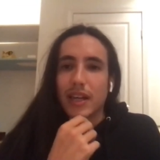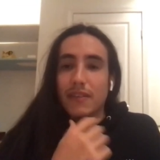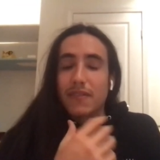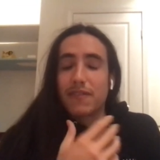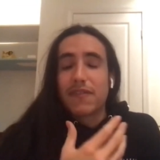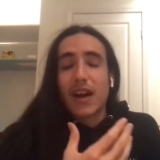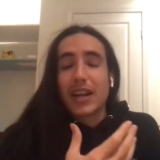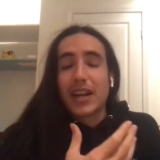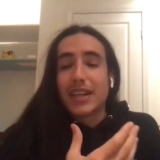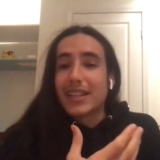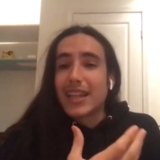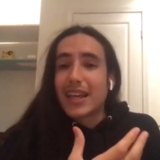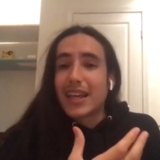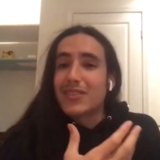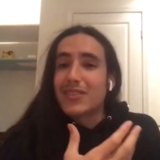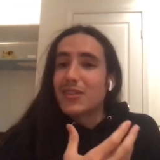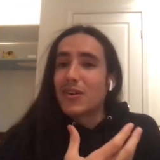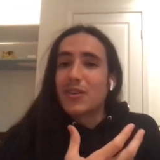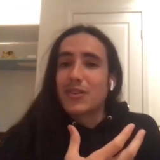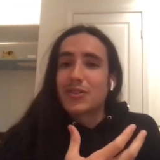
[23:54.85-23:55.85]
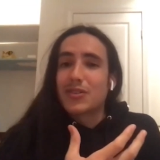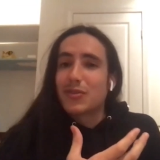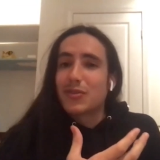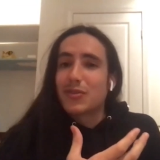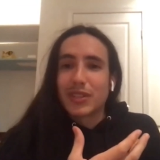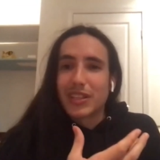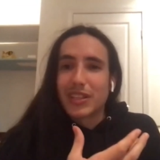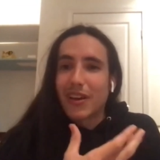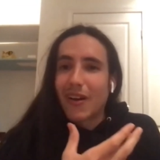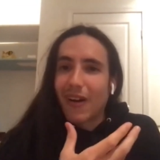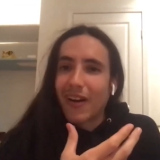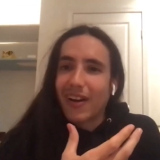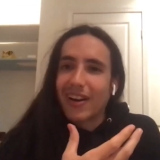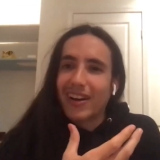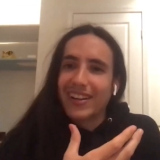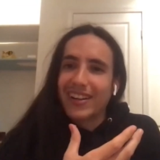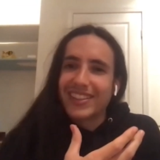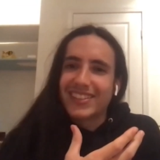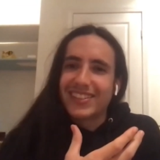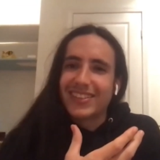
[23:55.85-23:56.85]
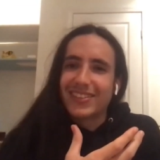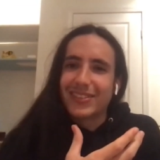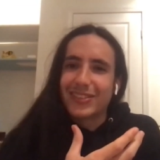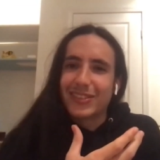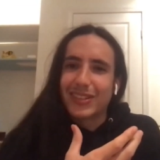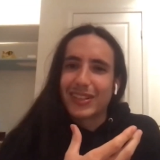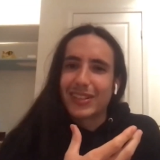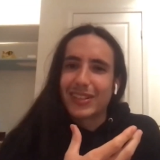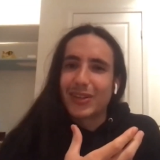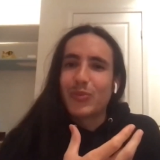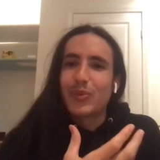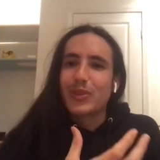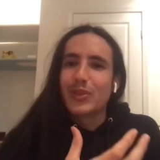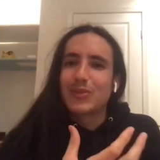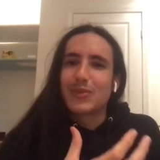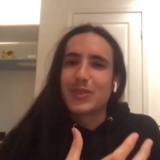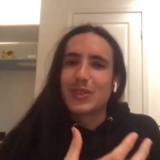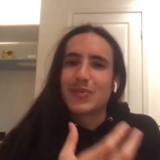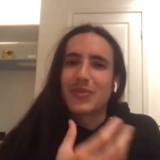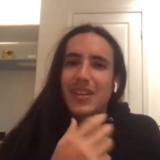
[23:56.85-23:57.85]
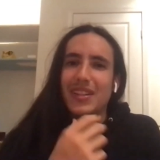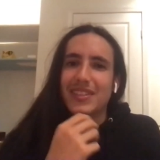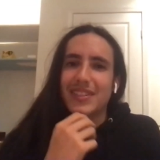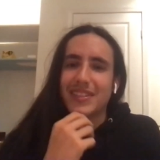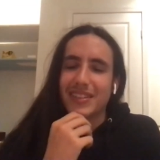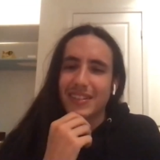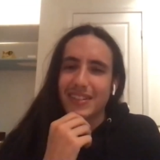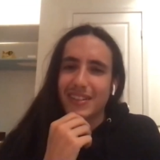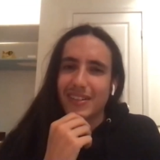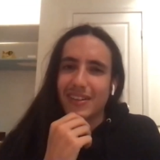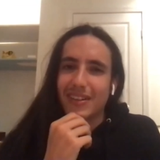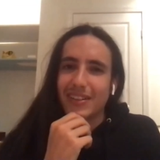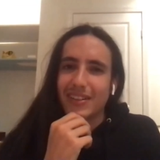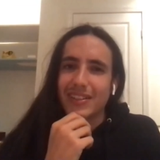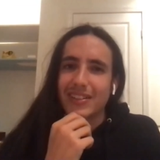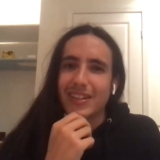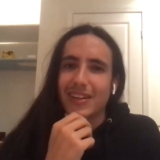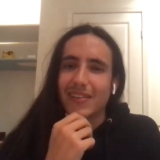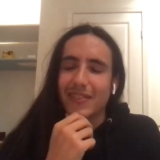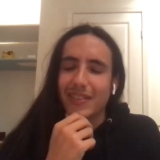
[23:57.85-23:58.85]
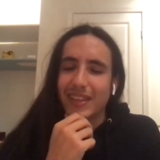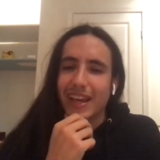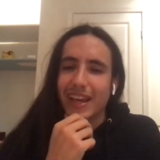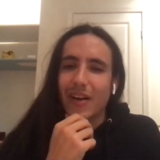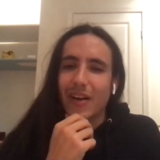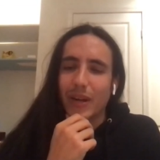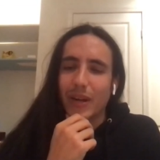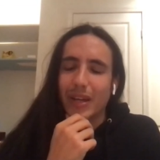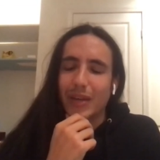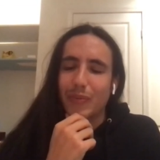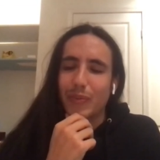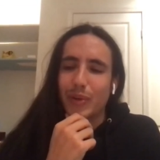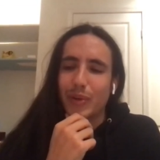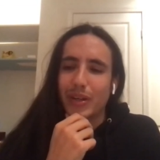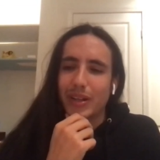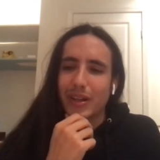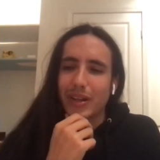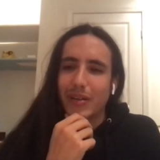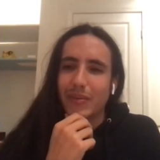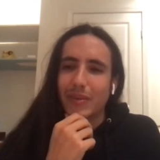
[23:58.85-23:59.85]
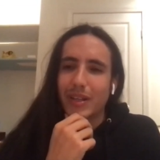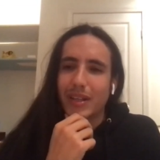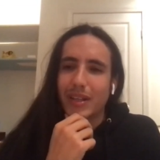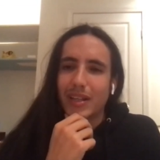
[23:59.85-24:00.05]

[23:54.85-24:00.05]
and finding that is also really hard too so like don't put too much pressure on yourself in that way but um,